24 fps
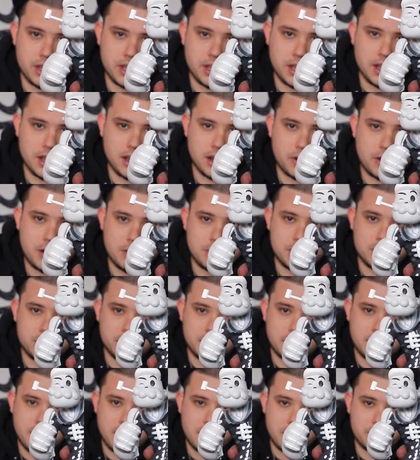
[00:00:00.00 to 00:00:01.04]
the Creepy
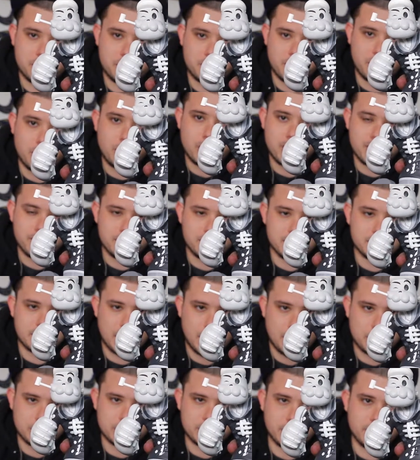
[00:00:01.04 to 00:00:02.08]
G character in a previous
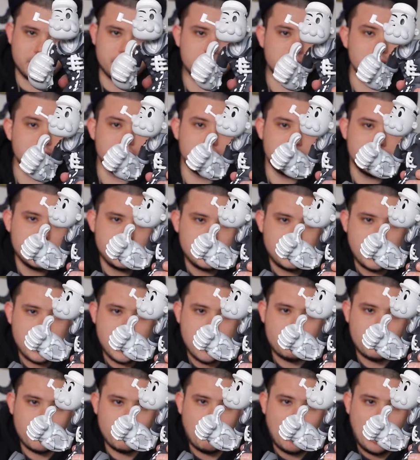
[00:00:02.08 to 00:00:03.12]
episode,
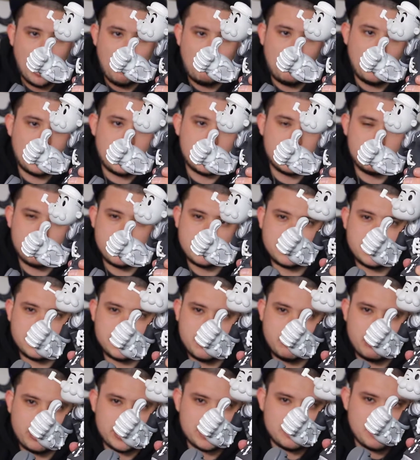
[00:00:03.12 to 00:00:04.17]
and with Popeye, it
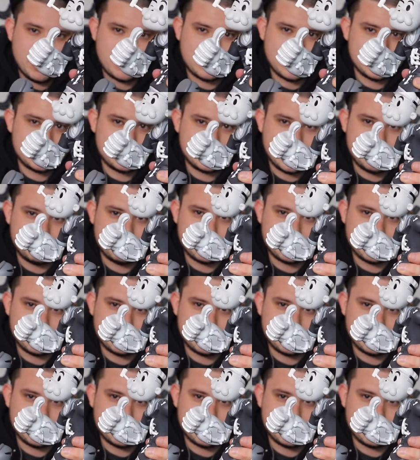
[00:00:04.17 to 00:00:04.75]
basically brings back that same